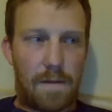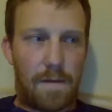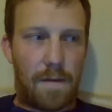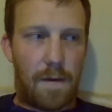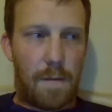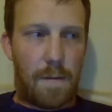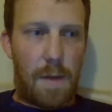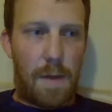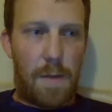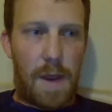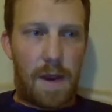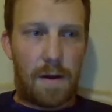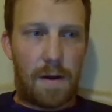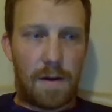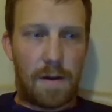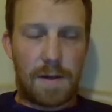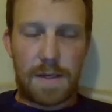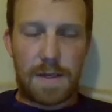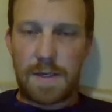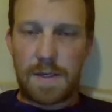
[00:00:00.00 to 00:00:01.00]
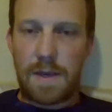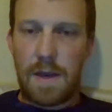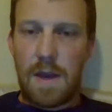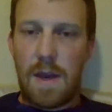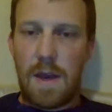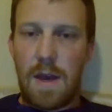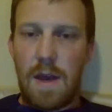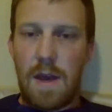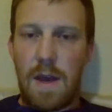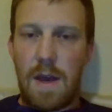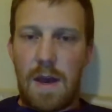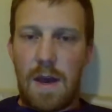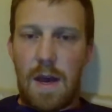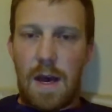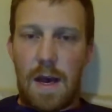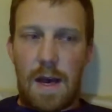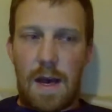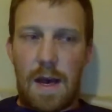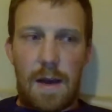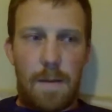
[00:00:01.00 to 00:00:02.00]
from my parents,
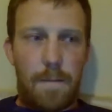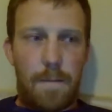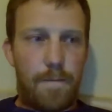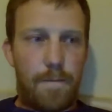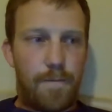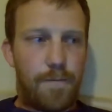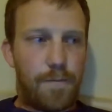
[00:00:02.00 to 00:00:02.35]
um,